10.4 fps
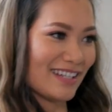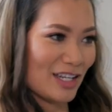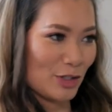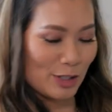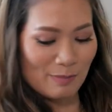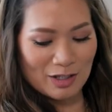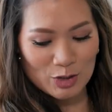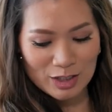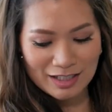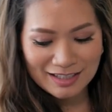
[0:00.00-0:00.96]
that I just
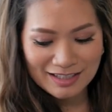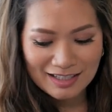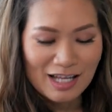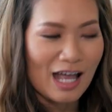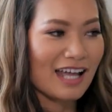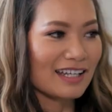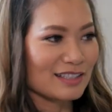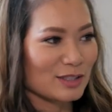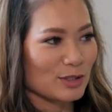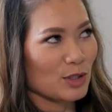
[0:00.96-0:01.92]
mentioned. Mm-hmm.
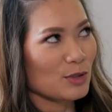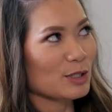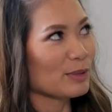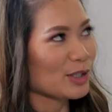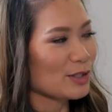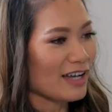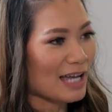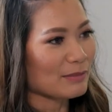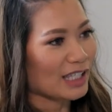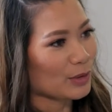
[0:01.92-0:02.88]
Do you split your
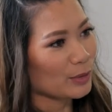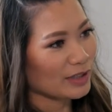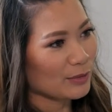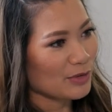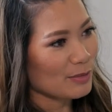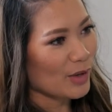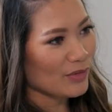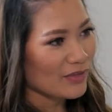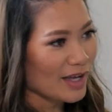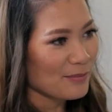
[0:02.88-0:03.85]
time equally with the both
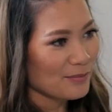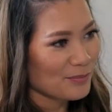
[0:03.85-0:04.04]
of them?